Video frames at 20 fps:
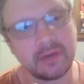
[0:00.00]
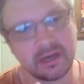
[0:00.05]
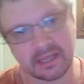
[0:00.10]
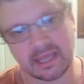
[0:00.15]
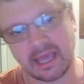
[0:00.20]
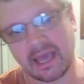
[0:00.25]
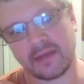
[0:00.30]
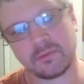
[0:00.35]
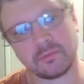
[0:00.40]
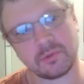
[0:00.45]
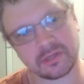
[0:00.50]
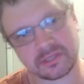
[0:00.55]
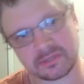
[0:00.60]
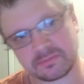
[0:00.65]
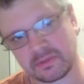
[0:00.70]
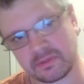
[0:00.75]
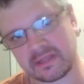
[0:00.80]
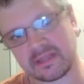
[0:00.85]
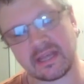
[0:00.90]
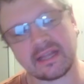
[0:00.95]
Again, we'll
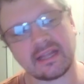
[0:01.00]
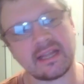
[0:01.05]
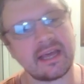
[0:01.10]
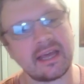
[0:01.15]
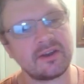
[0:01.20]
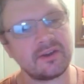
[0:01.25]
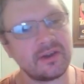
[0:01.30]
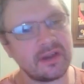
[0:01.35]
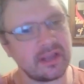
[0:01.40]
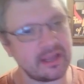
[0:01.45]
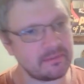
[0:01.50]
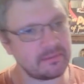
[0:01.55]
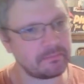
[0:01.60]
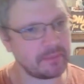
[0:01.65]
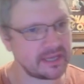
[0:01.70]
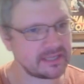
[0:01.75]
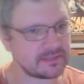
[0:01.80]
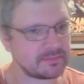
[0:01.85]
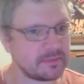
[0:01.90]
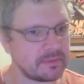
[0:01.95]
explain that later in
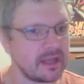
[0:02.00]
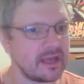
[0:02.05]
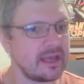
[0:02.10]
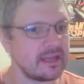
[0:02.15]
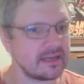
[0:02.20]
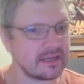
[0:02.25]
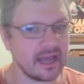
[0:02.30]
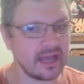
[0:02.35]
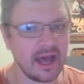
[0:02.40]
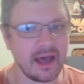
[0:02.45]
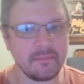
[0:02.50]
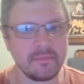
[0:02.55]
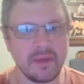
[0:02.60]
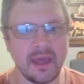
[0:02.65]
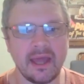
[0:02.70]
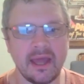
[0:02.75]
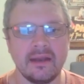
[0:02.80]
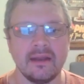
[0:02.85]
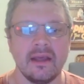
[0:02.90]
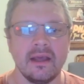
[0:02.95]
base play and
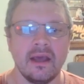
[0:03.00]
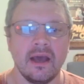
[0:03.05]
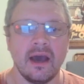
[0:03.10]
combat.